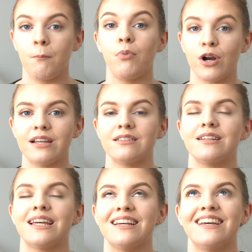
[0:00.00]
But
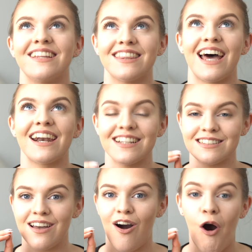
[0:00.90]
that
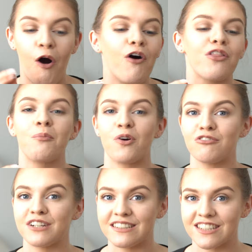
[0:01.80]
is all the
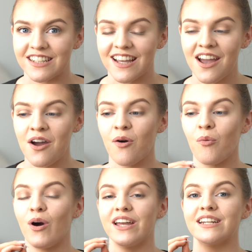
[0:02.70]
more reason
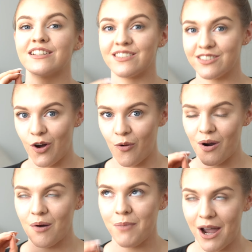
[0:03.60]
why it is
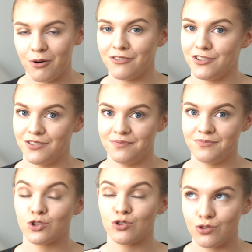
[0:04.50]
so powerful.
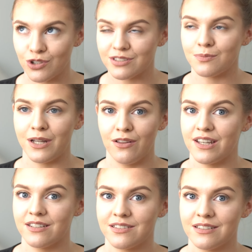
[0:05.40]
Trust me on
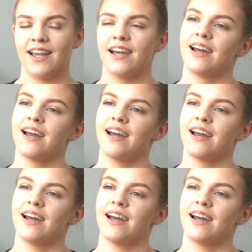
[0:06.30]
this.